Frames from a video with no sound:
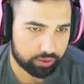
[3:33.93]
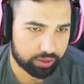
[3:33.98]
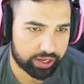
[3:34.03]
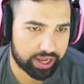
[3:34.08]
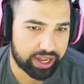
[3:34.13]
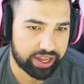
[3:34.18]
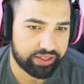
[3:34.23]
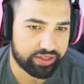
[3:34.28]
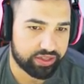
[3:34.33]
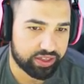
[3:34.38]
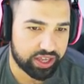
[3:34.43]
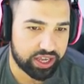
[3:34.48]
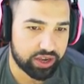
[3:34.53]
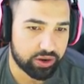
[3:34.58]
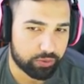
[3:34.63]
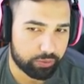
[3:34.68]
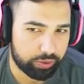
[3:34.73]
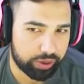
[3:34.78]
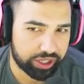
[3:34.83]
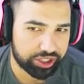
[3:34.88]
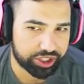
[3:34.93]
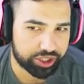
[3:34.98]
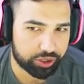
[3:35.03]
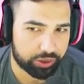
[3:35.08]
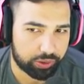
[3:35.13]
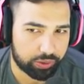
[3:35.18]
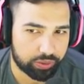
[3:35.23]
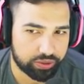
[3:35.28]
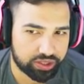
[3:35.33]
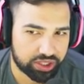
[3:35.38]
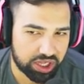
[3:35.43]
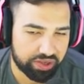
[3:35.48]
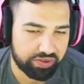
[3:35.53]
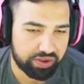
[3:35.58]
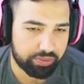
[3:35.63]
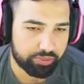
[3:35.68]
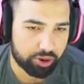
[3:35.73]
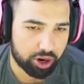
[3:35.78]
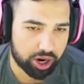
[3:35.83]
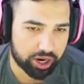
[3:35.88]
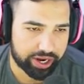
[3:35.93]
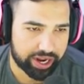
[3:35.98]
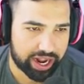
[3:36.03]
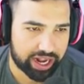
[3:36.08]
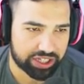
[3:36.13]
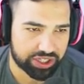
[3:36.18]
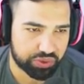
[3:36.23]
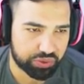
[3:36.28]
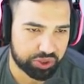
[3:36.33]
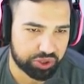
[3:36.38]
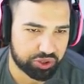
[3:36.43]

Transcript: okay, the original TV broadcast,